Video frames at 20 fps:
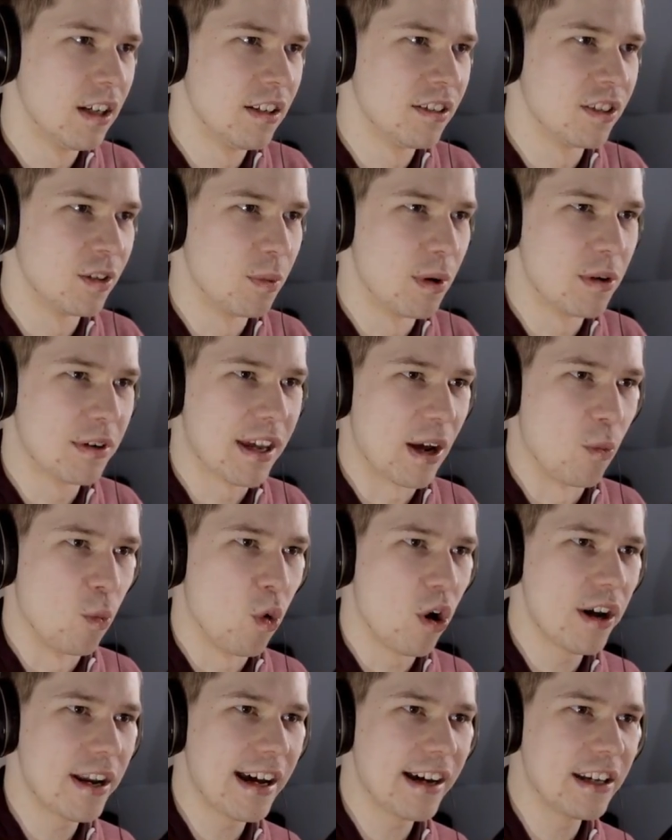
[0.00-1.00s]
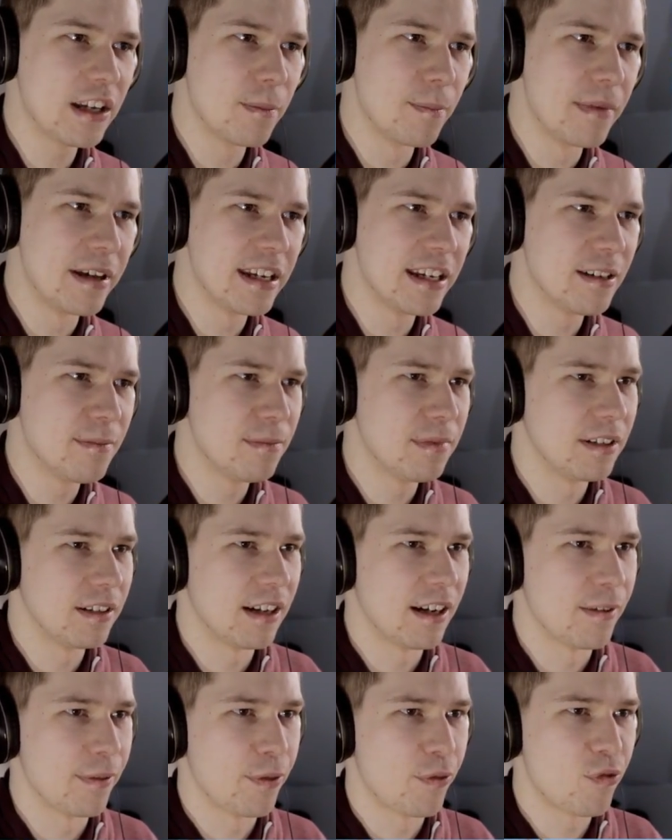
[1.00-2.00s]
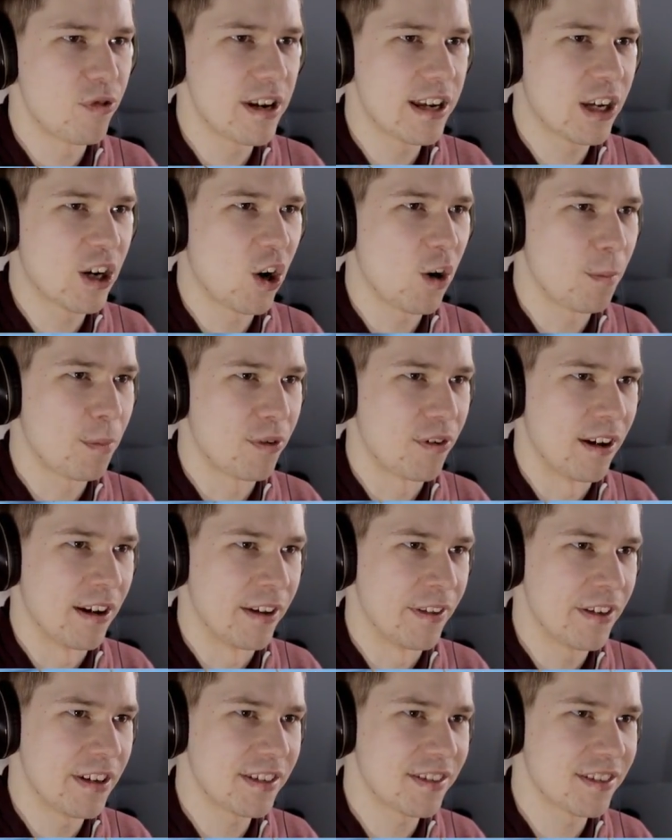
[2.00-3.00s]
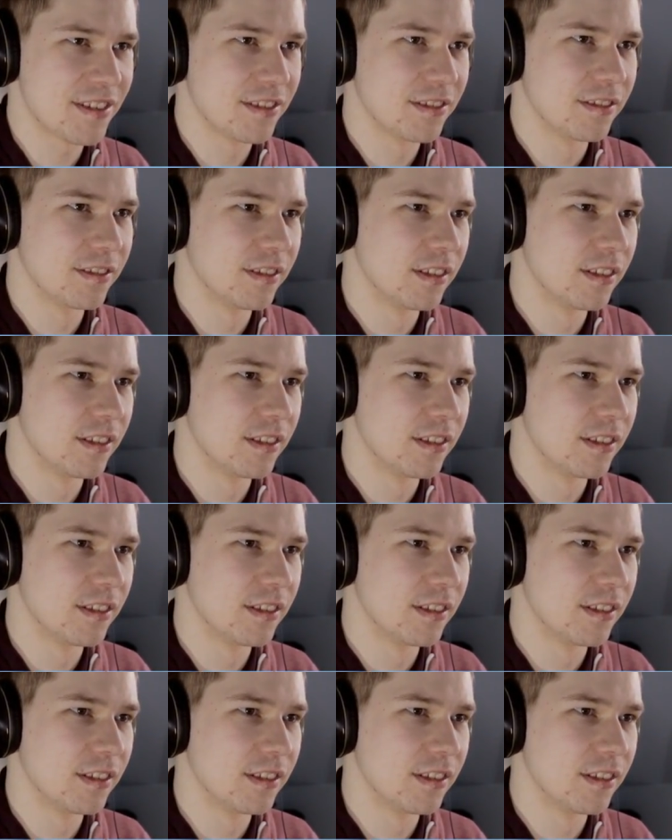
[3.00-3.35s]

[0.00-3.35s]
So we'll get 1 aluminium and 3 copper out of this.